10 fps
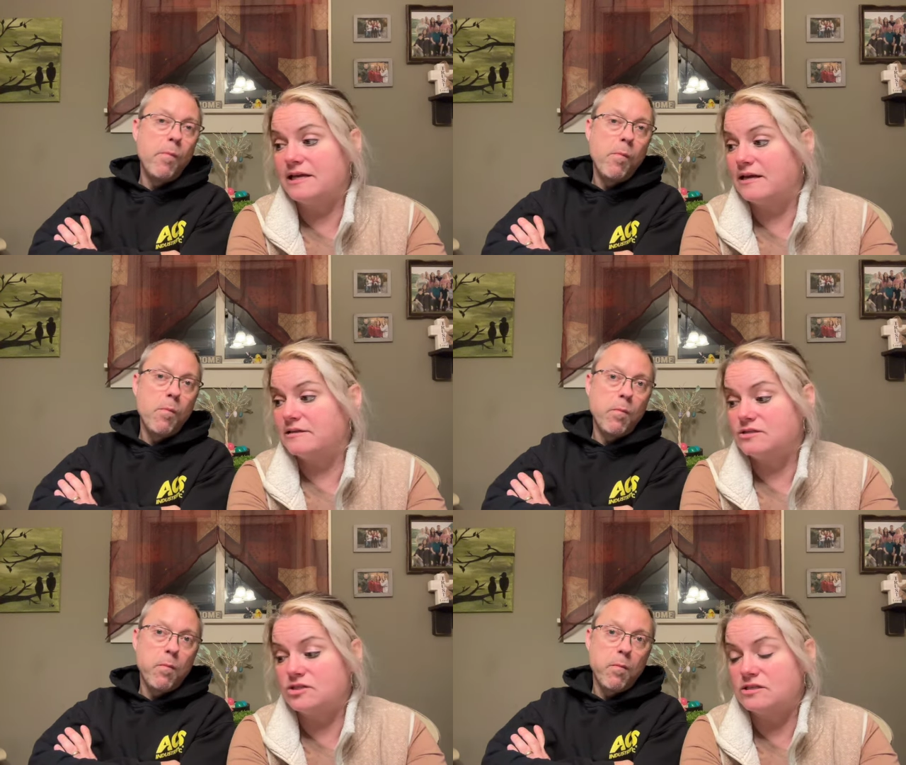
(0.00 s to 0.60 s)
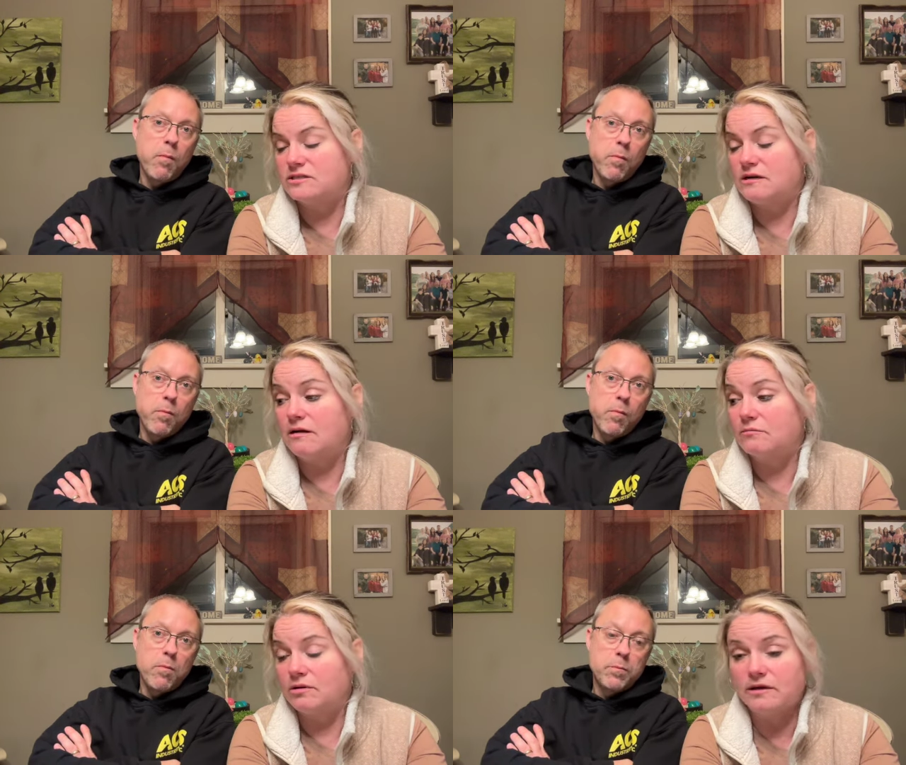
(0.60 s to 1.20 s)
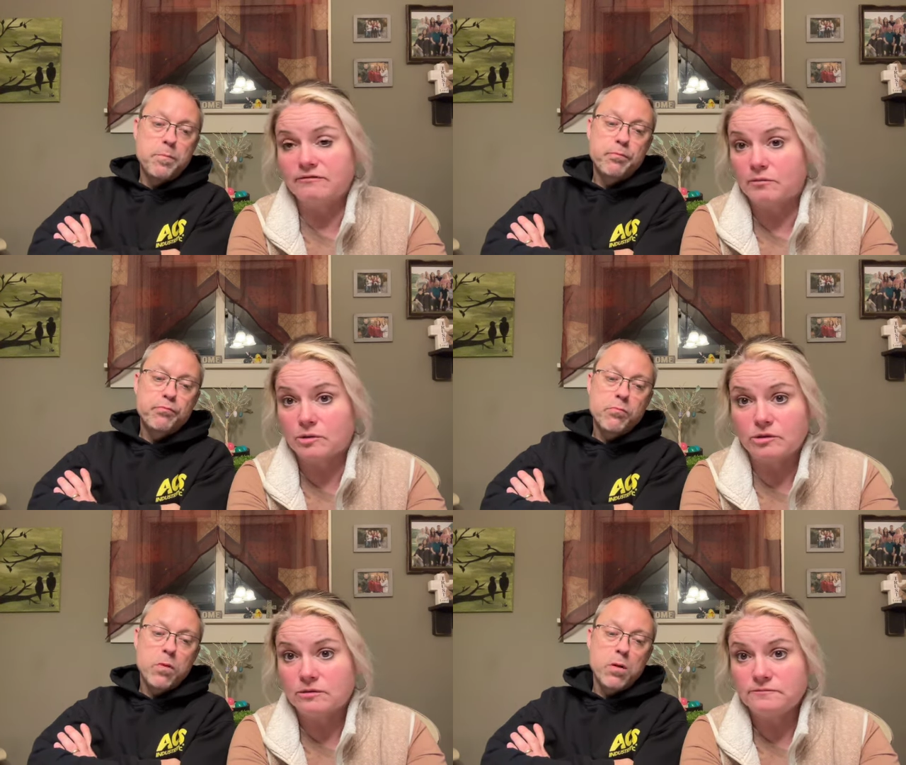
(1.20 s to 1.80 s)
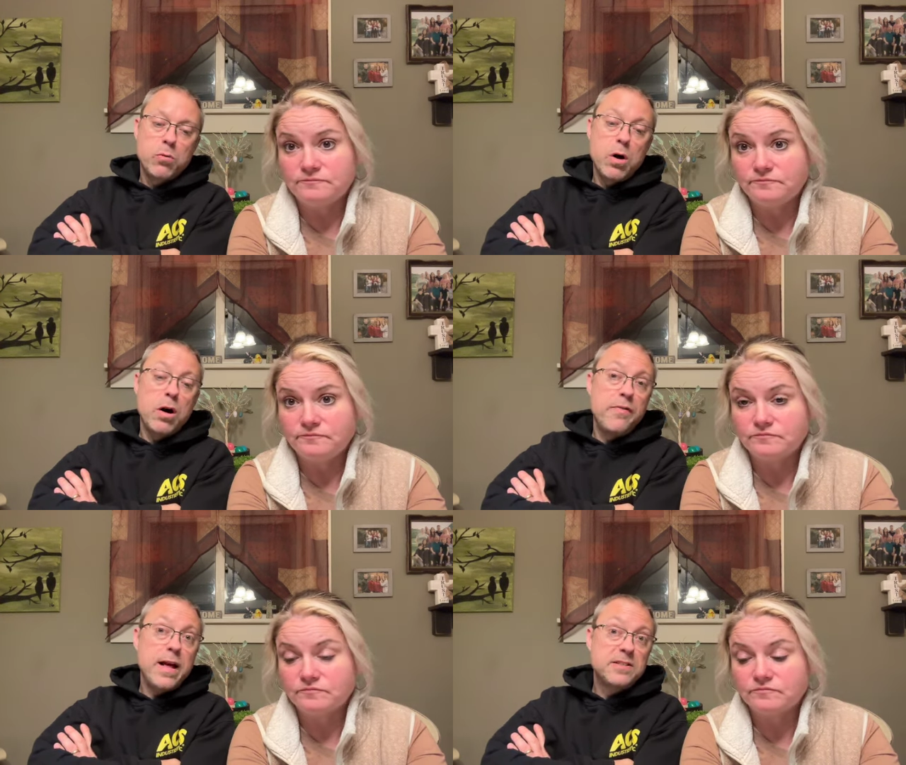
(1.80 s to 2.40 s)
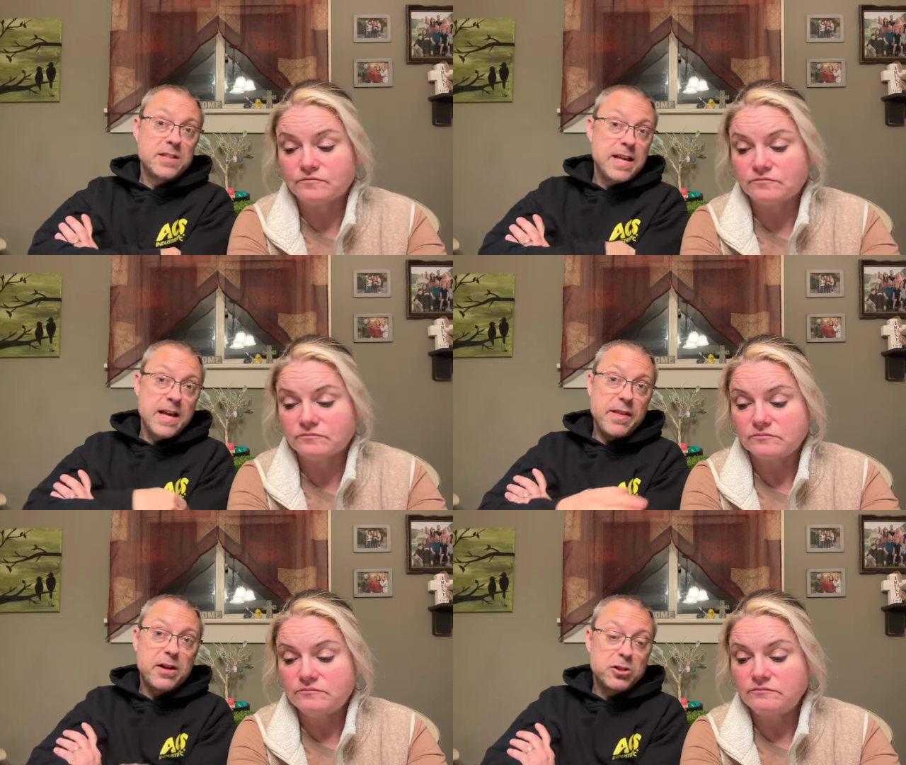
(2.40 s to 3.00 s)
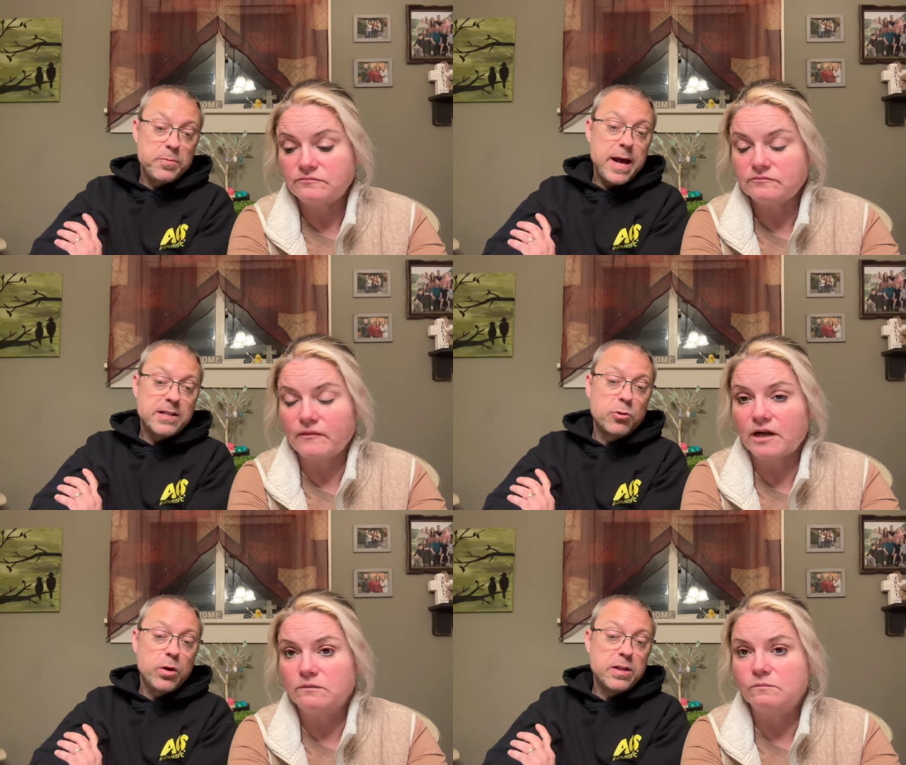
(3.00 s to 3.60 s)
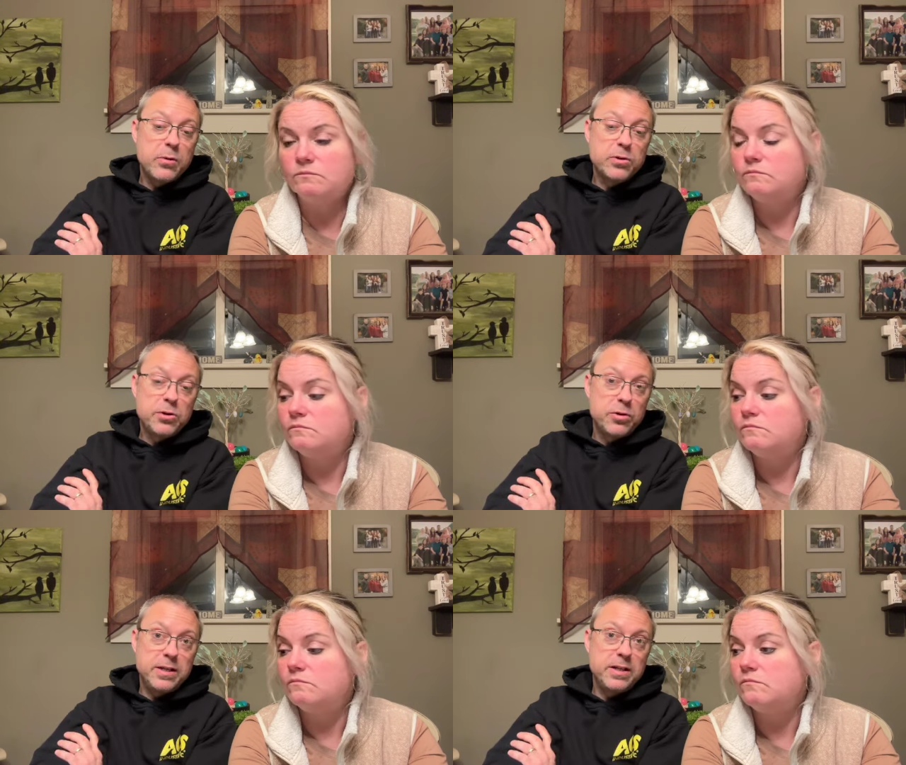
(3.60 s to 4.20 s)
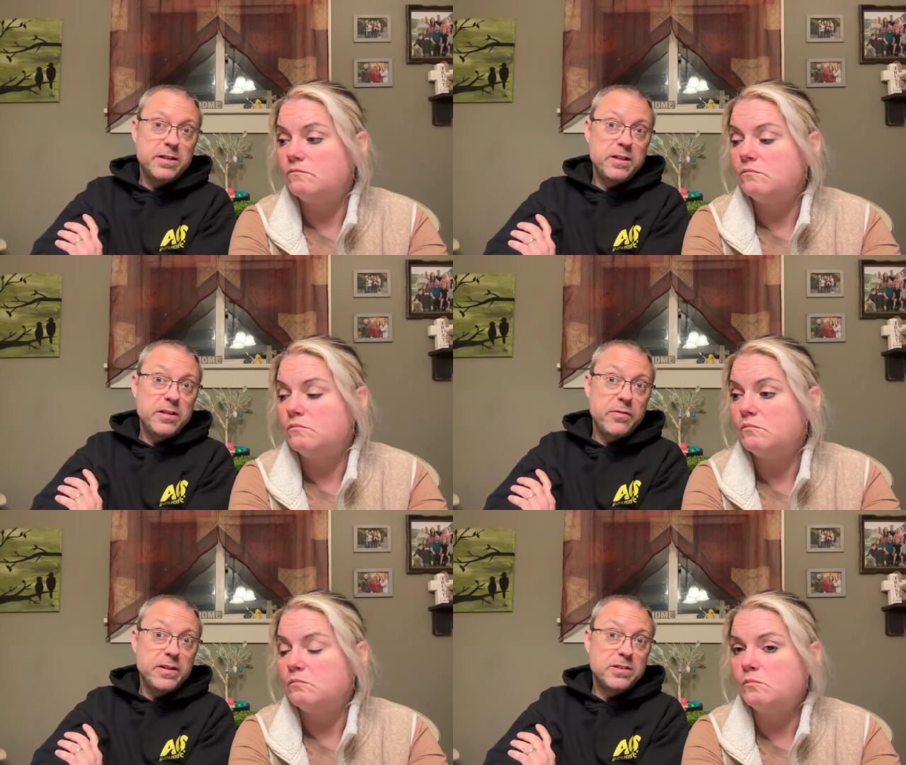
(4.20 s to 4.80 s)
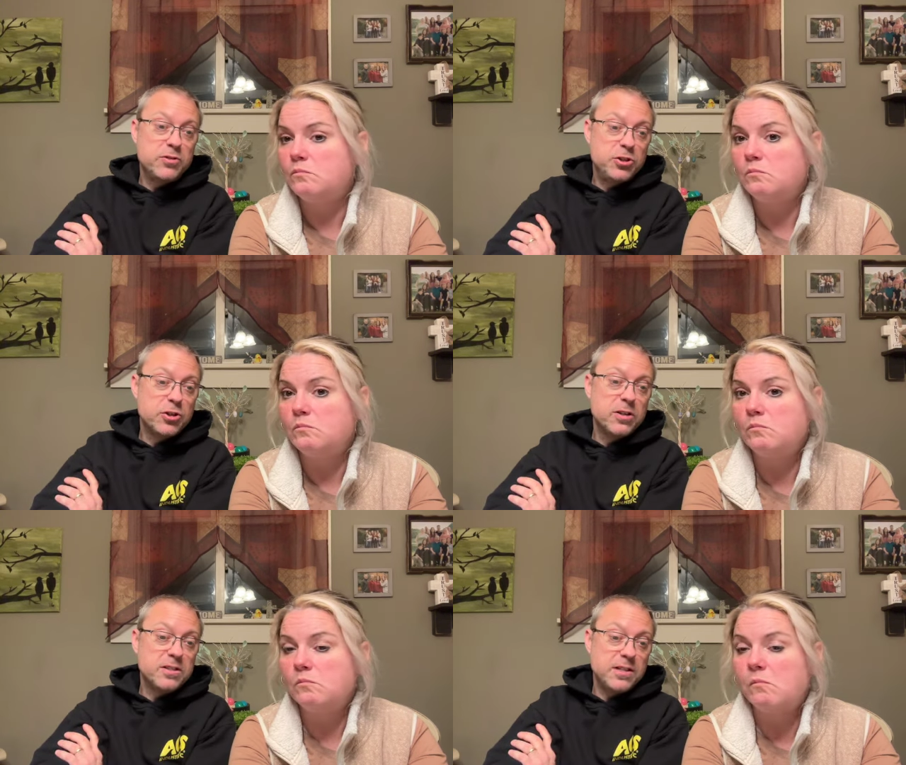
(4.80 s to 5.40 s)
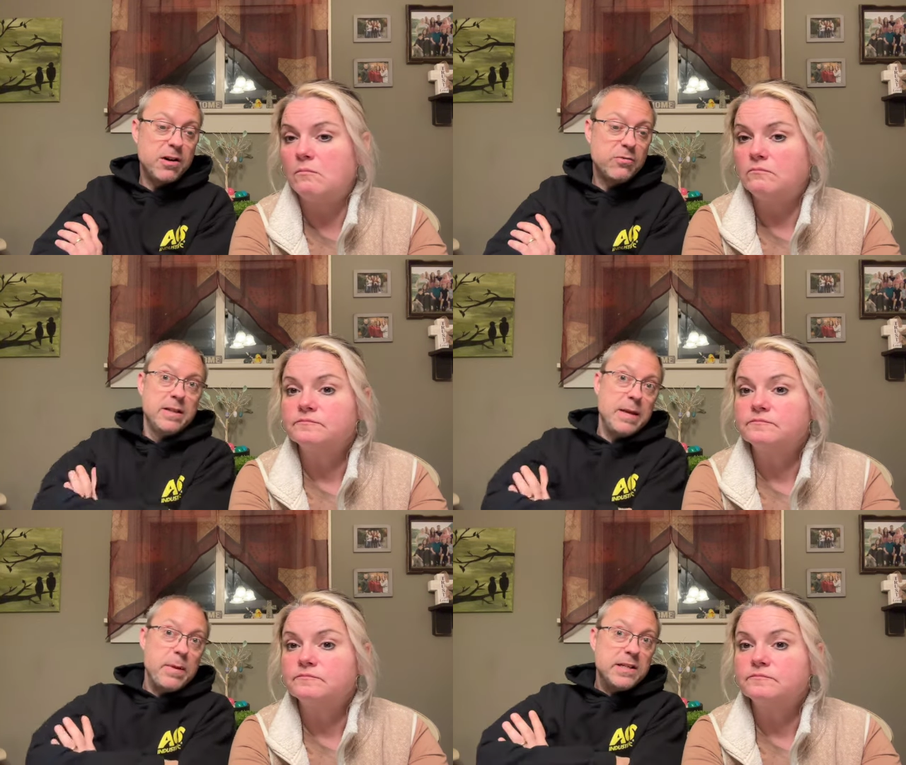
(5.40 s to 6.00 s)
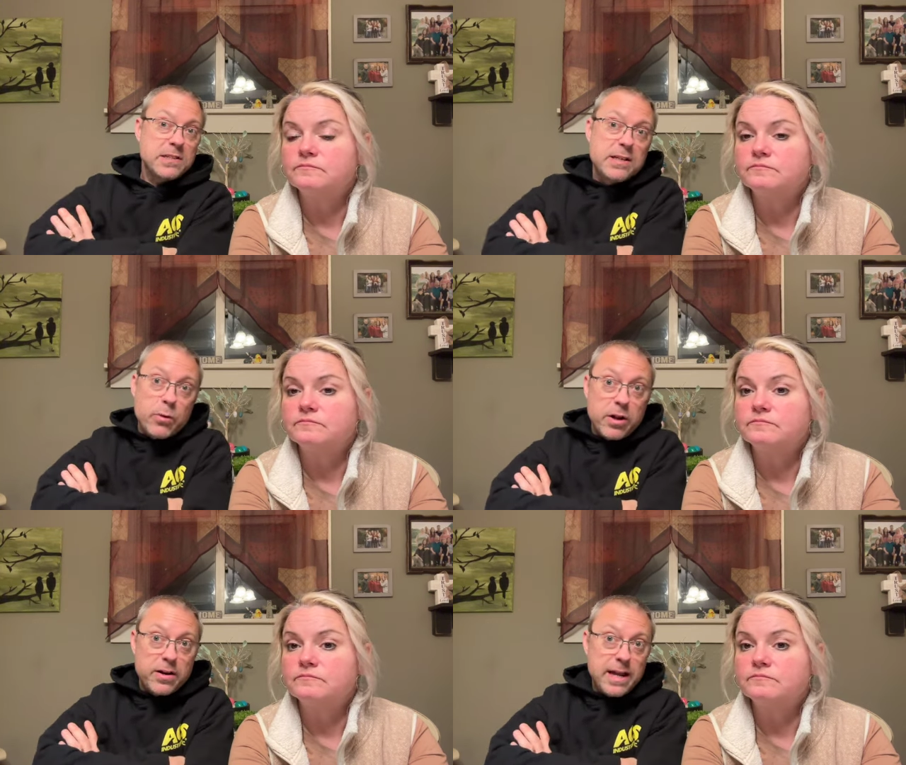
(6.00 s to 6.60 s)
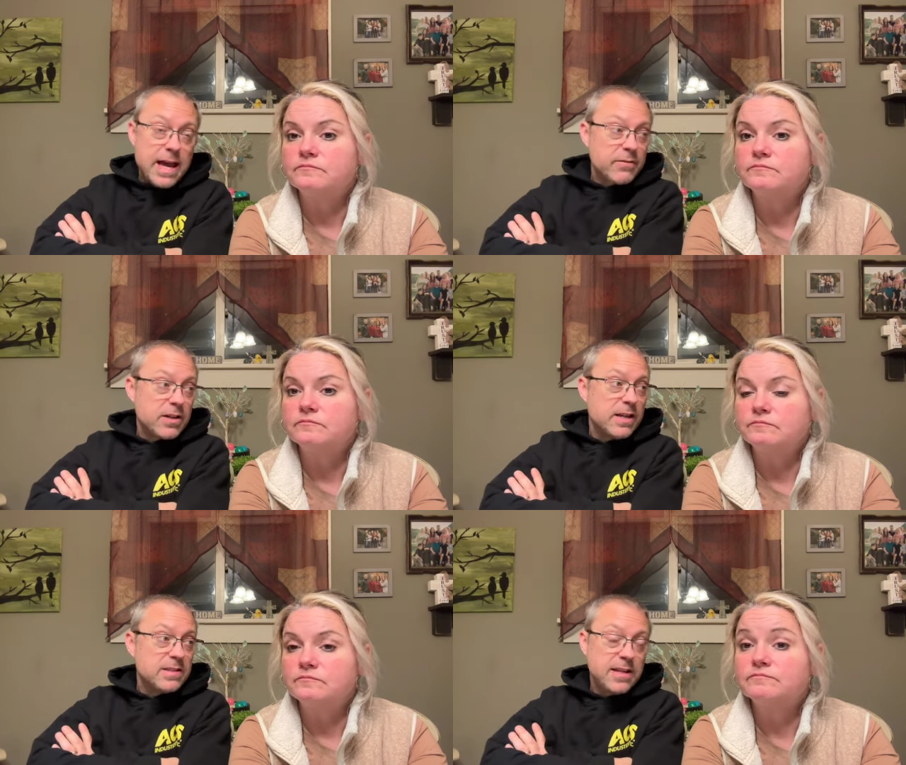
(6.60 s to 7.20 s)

Speaker 1: is just unbelievable.
Speaker 2: Well, and that's again, that goes back to what they were doing here in the defense of sugar itself. They basically went on an advertising